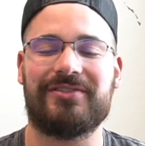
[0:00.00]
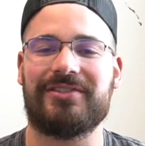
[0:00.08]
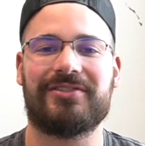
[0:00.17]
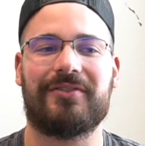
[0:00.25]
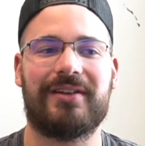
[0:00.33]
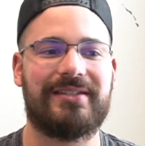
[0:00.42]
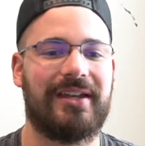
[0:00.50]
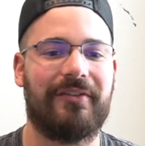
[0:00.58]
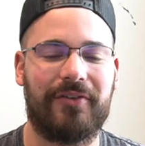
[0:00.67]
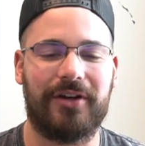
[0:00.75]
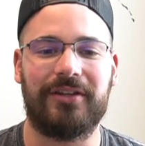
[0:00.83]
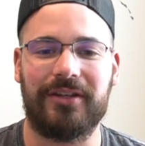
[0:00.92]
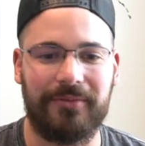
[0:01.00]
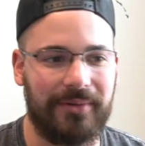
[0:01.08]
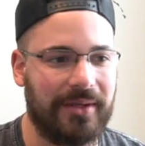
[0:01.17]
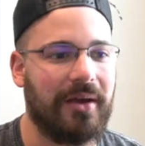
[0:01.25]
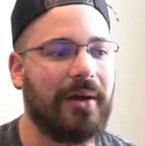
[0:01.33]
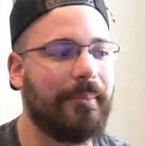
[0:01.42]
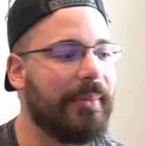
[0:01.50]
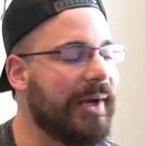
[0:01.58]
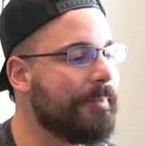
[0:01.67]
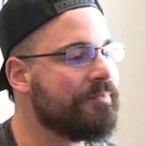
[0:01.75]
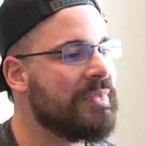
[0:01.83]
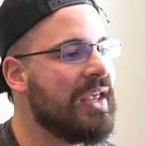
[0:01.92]
It's just crazy how far you can really come.
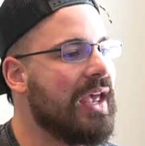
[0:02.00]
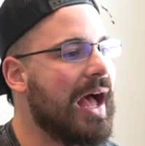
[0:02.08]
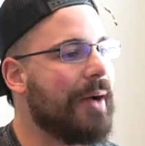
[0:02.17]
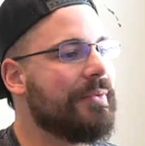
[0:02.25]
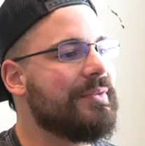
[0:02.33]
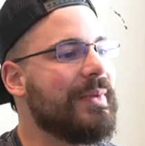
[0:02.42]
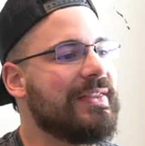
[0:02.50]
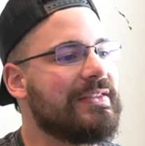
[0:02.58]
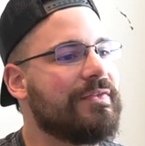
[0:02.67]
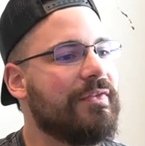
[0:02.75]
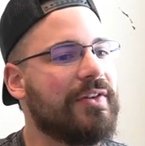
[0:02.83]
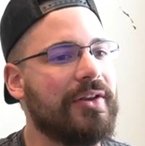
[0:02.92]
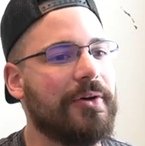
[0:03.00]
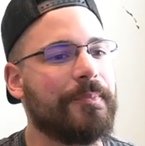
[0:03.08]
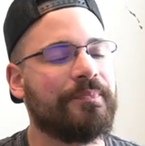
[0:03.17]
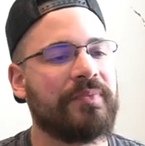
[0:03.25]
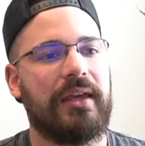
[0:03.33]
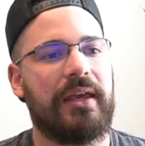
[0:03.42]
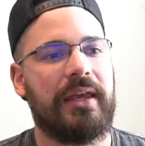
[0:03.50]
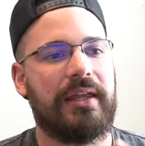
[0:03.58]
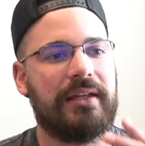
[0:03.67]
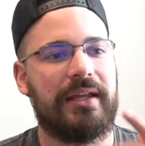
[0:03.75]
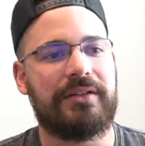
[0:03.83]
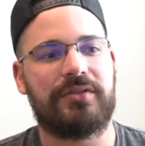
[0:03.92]
But I wanted to make this video
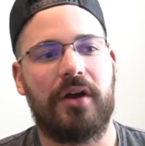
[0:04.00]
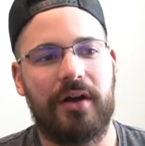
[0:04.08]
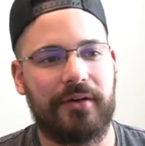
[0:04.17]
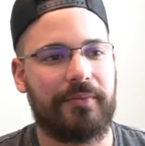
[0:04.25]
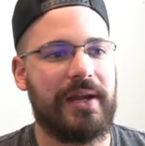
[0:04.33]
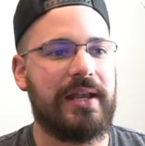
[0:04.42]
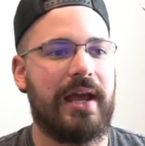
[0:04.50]
and talk right